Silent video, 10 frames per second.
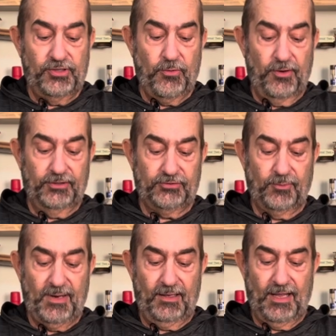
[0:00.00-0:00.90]
the oils from
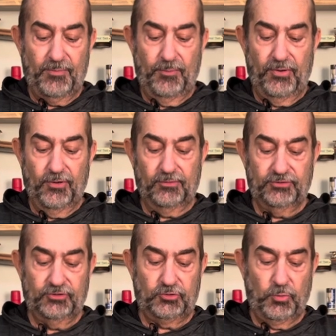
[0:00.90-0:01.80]
that lemon peel,
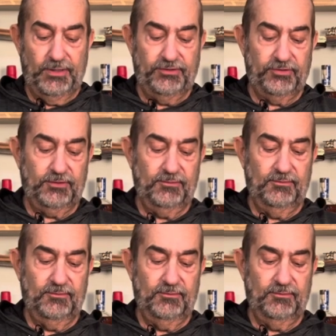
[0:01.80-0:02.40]
squeeze it,